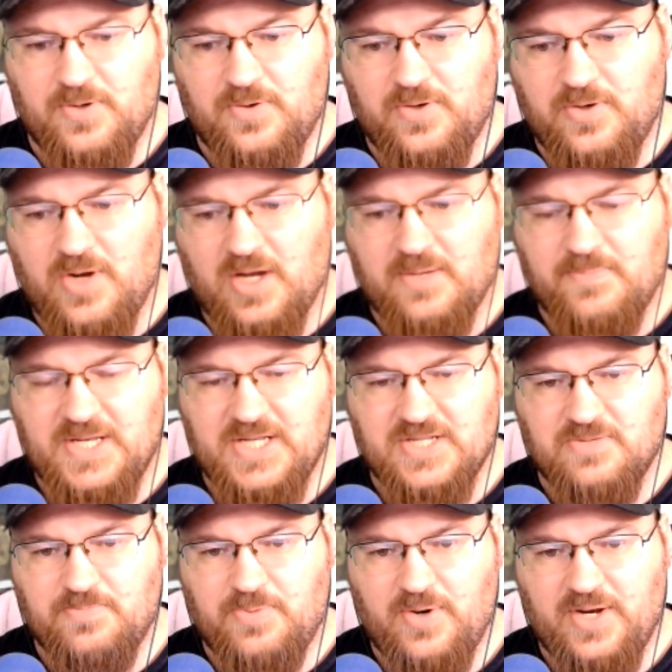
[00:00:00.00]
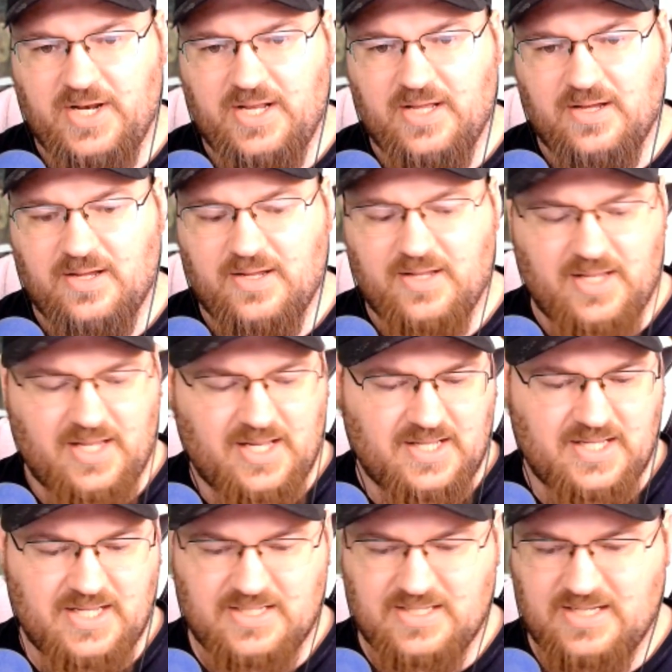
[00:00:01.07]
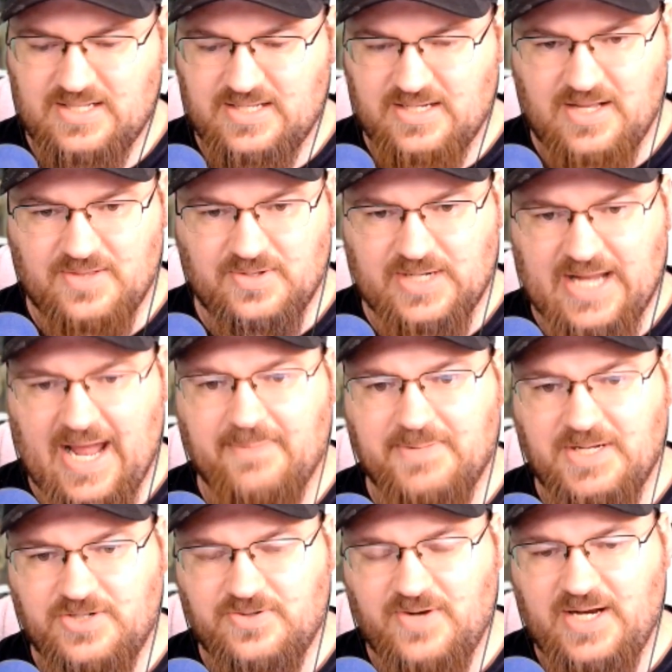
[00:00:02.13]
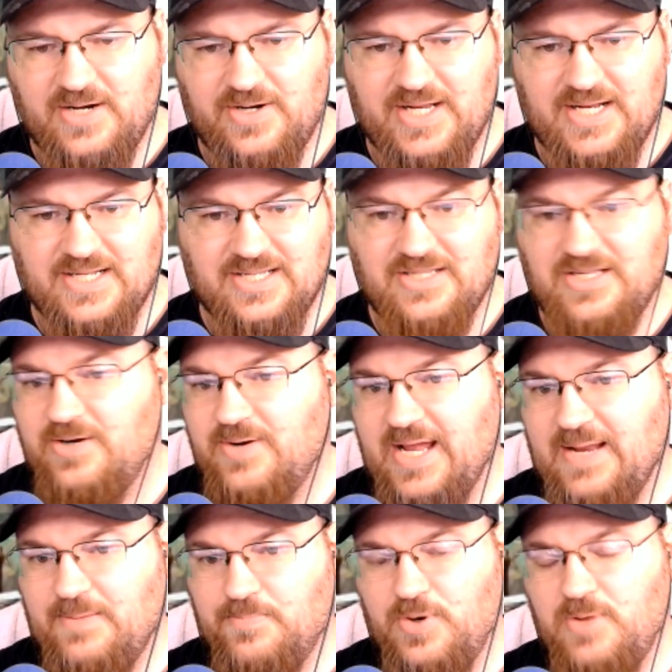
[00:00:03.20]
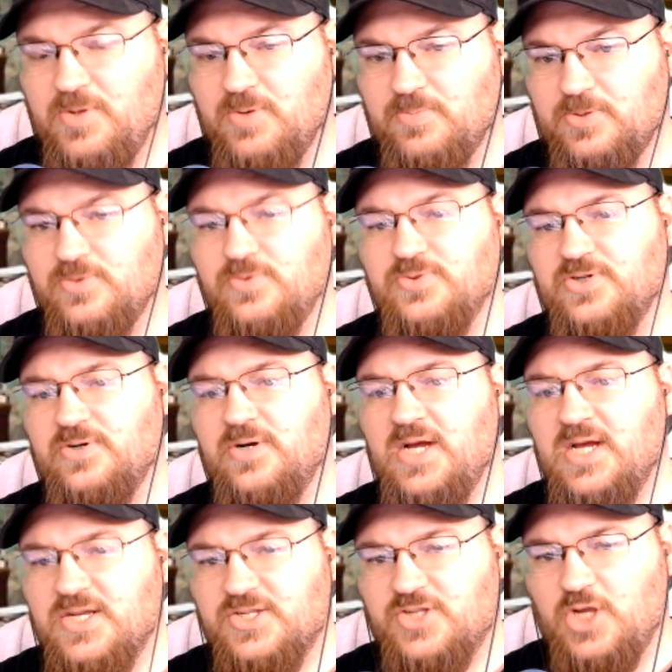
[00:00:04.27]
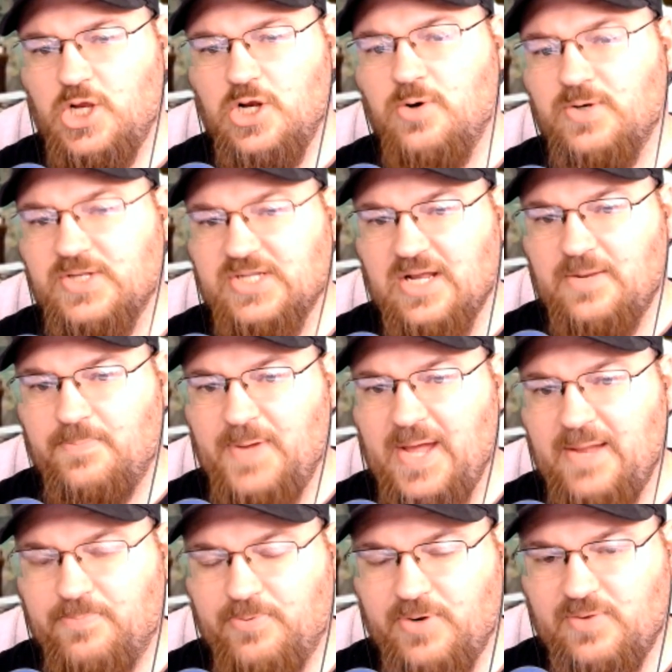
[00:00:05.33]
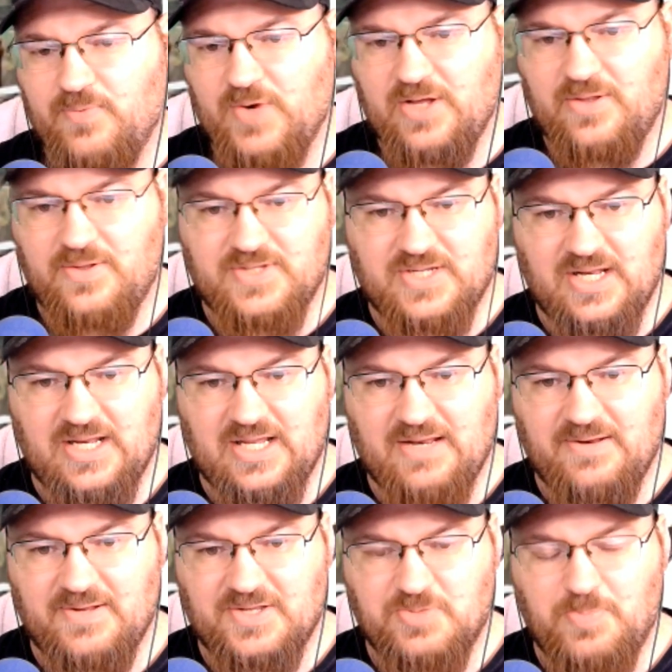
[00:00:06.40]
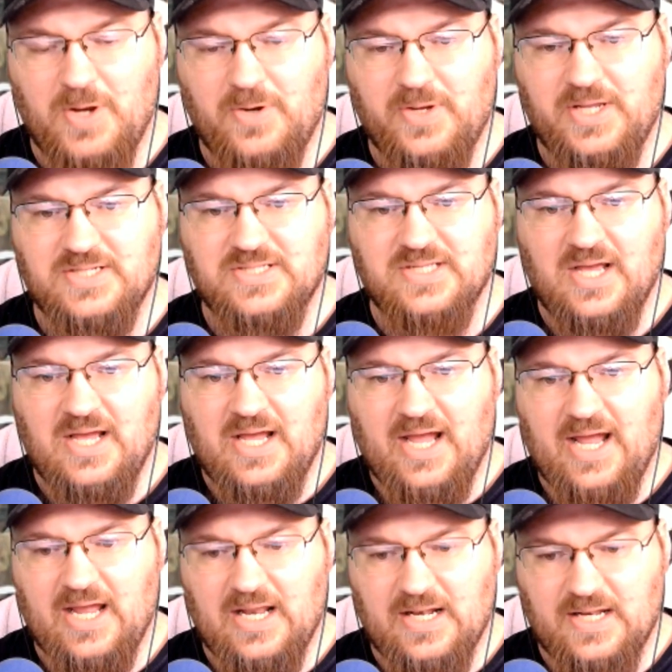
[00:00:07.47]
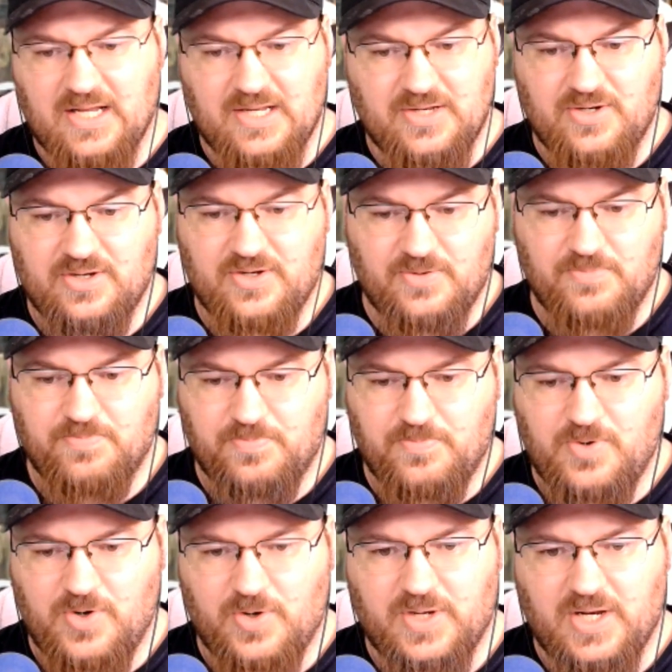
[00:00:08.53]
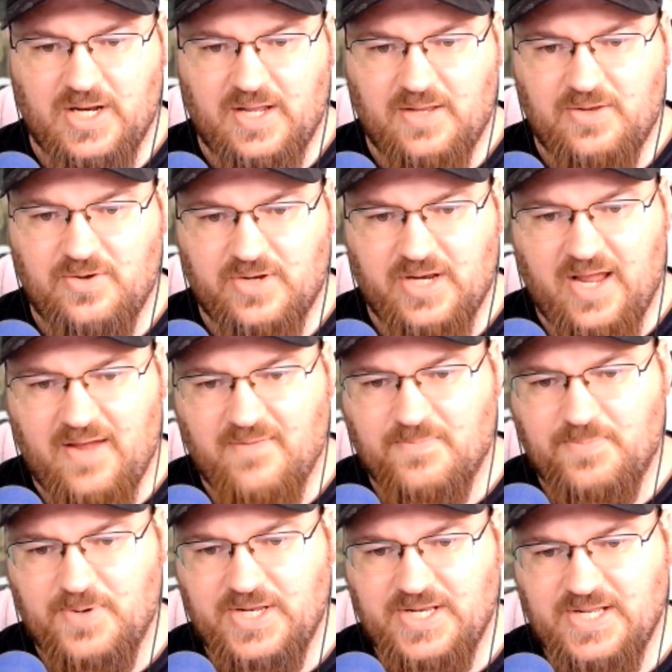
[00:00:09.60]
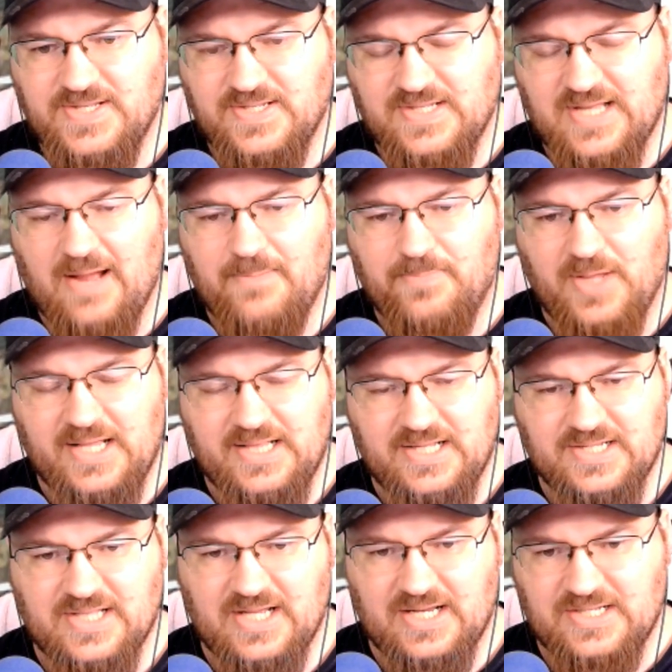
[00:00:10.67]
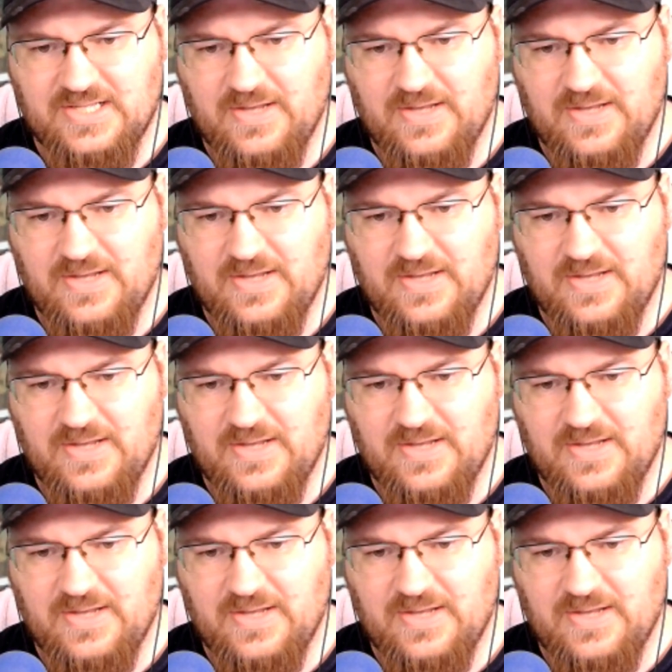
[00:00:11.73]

You're not going to be disappointed. It's another captain trainer. It's a Tier 8 premium cruiser, so you know it's going to pay pretty well. It's going to get experience, and you're gonna have a pretty decent time playing this thing.